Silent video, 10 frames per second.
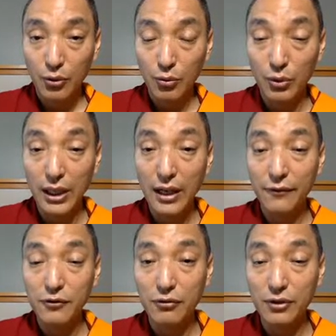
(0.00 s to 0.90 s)
we have
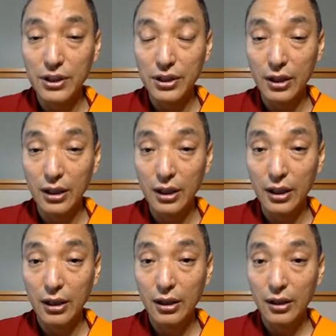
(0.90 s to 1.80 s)
to
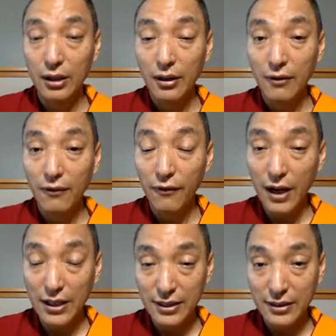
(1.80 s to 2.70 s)

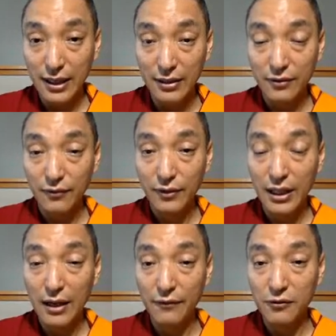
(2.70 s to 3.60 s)
fight that, we
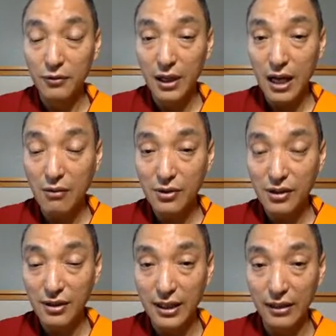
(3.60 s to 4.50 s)
have to
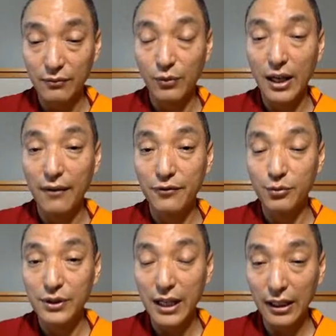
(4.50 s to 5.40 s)
counter that, we have to
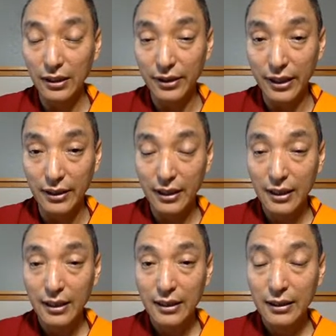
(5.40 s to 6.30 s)
tackle that.
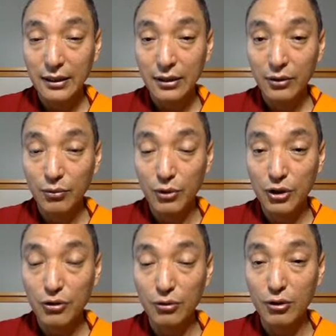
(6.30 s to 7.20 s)
We
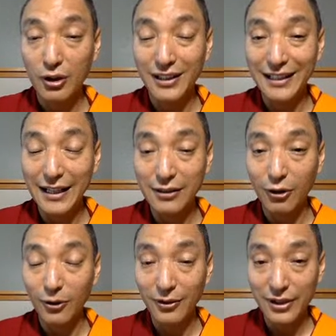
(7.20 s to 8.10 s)
should not let
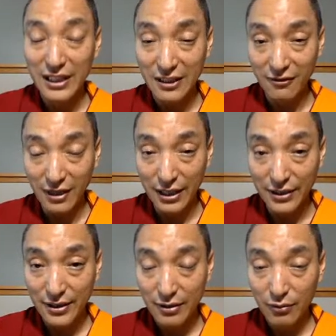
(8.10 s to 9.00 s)
all this
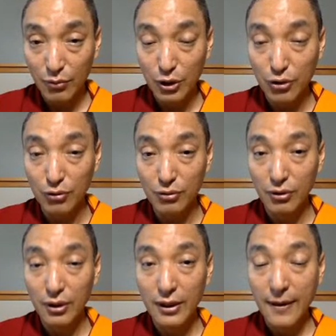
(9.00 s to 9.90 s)
arise. We should
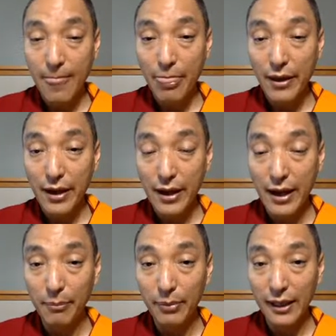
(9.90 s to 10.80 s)

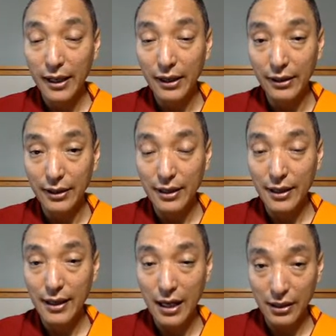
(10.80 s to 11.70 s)
apply
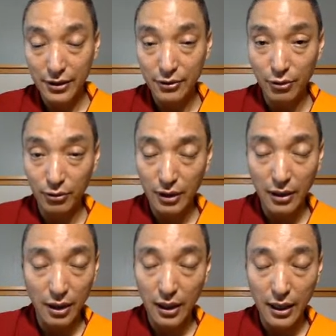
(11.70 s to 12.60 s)

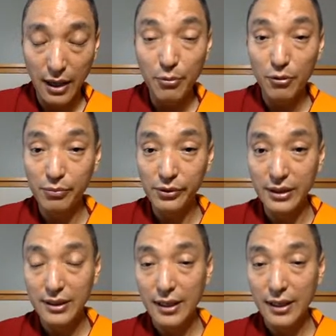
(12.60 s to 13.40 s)
appropriate